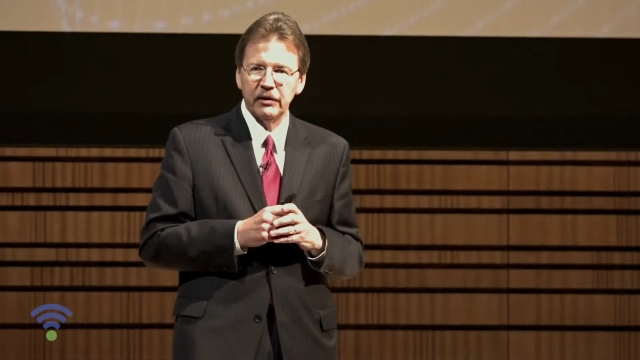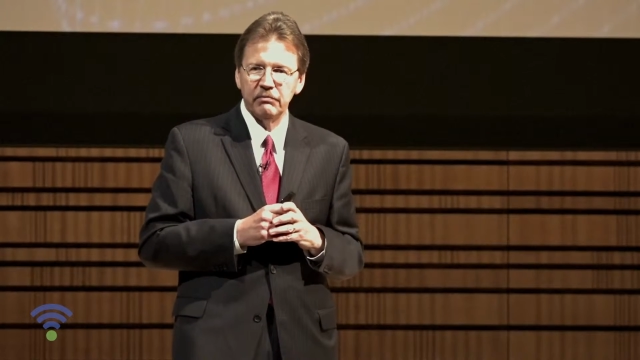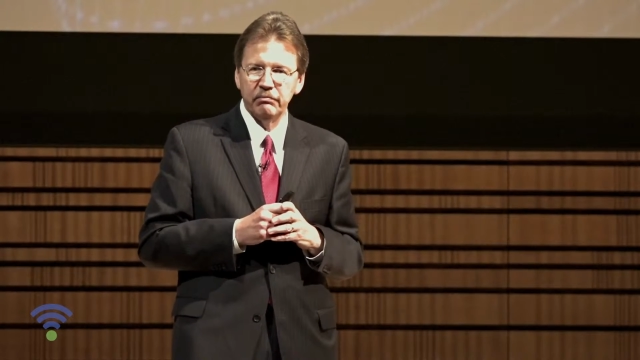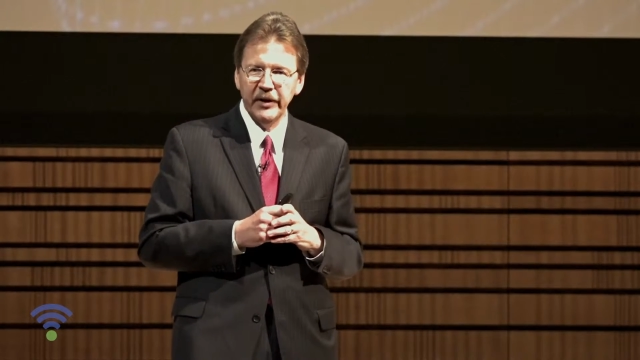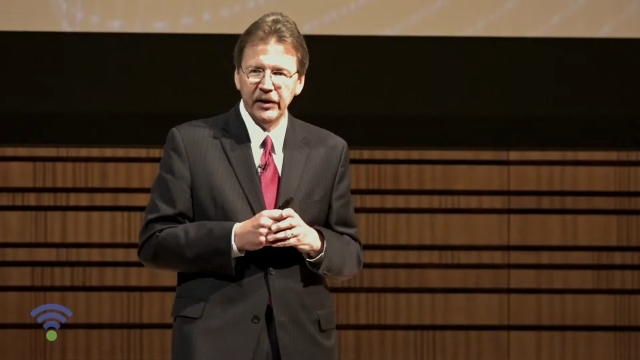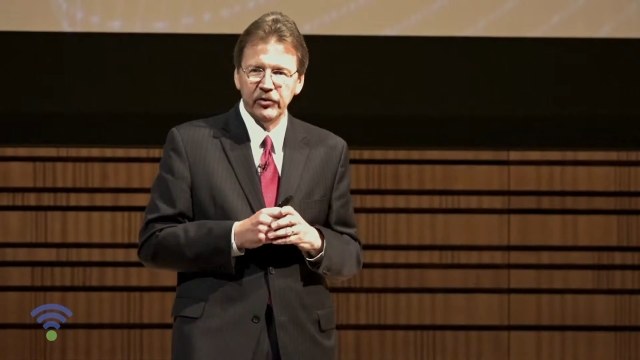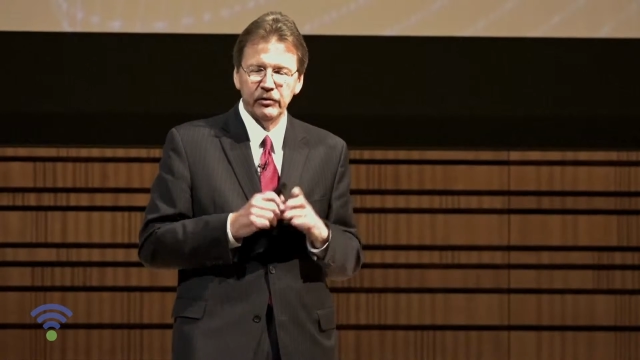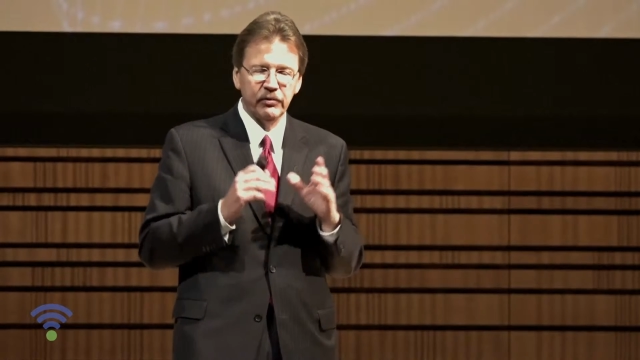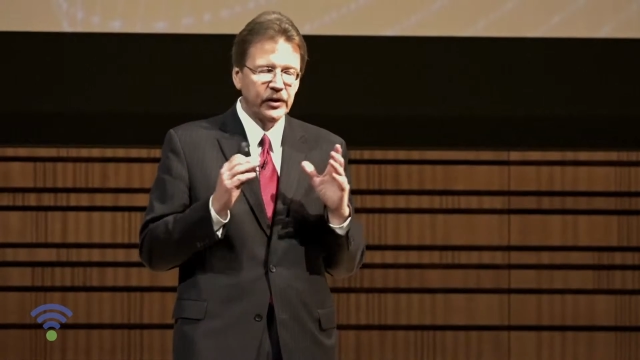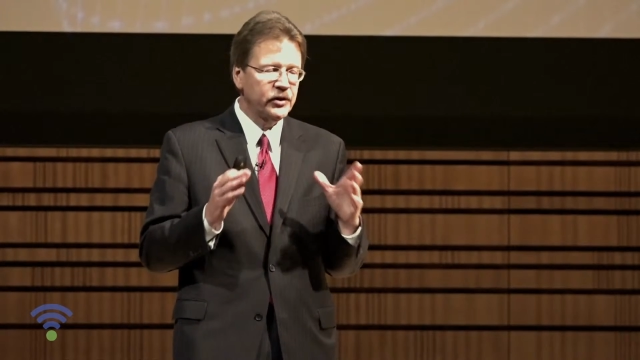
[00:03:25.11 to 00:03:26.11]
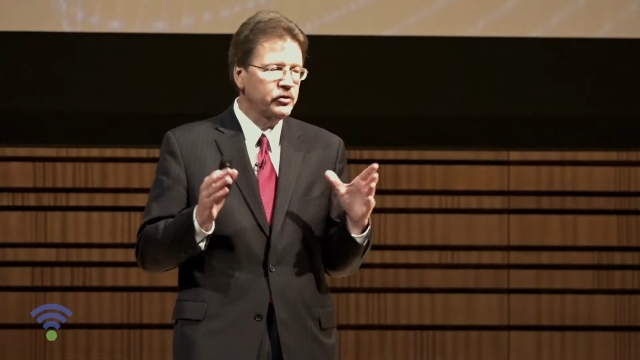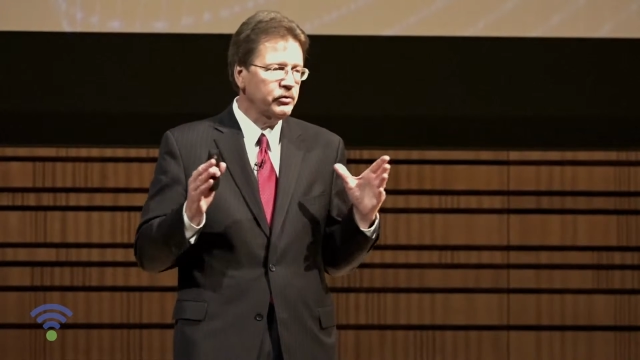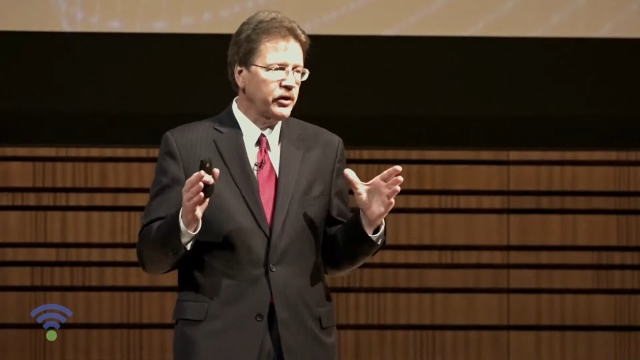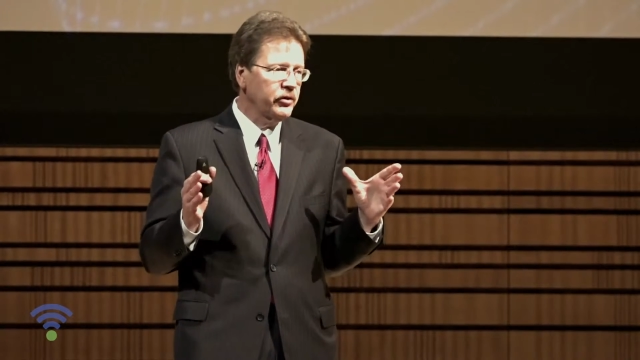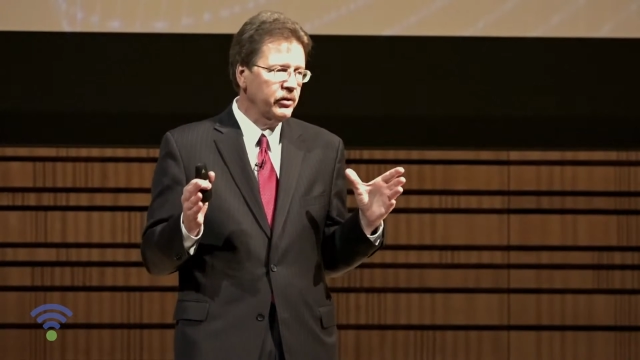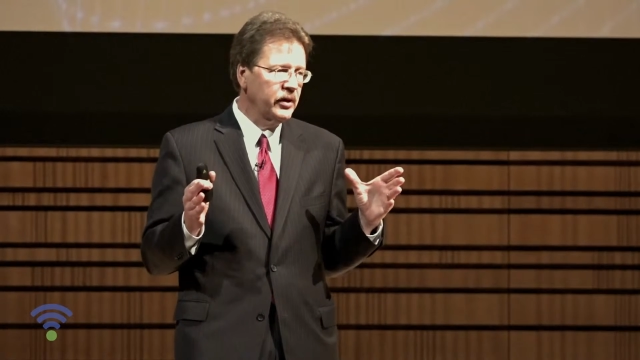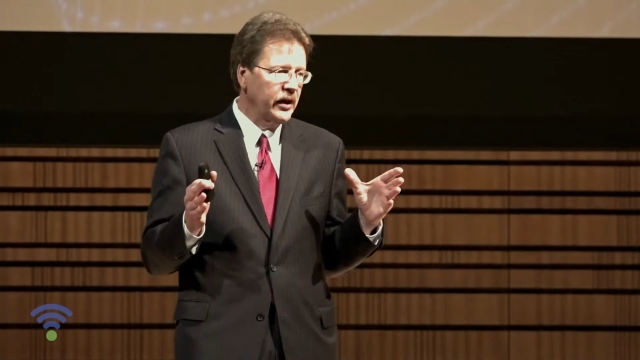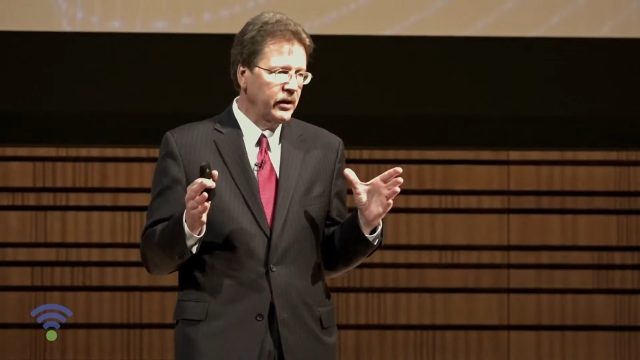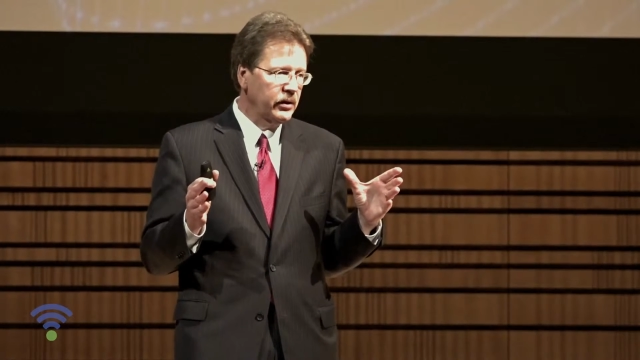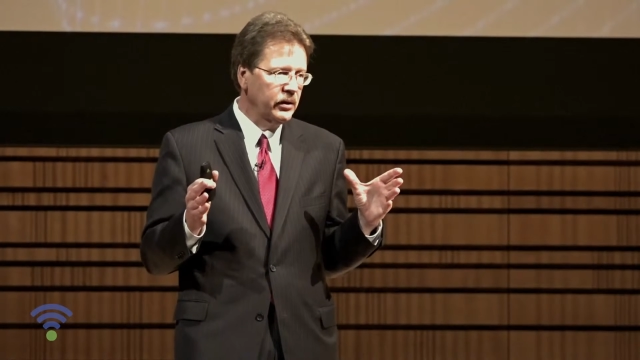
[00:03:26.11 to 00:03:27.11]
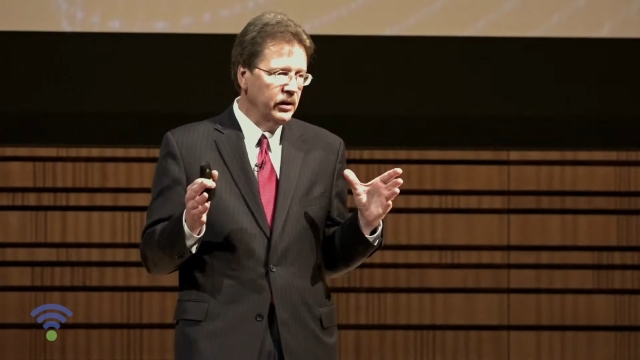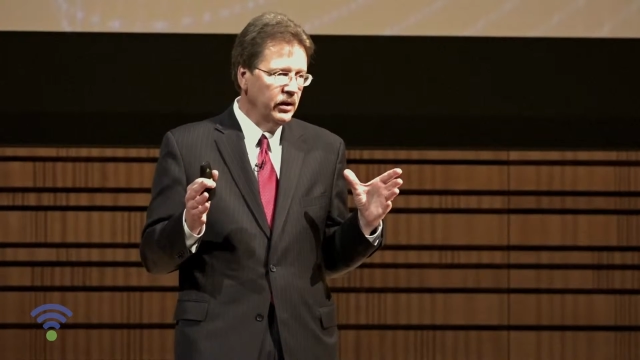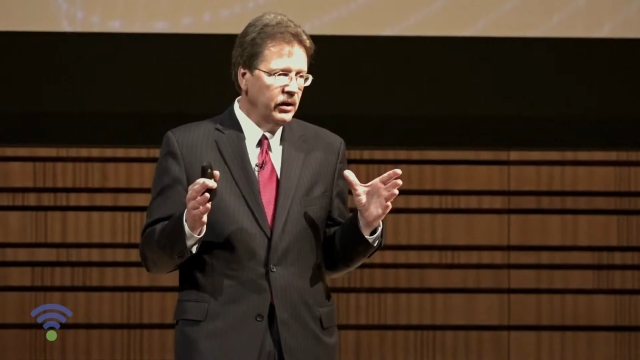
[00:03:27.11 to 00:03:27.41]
of massive unstructured data,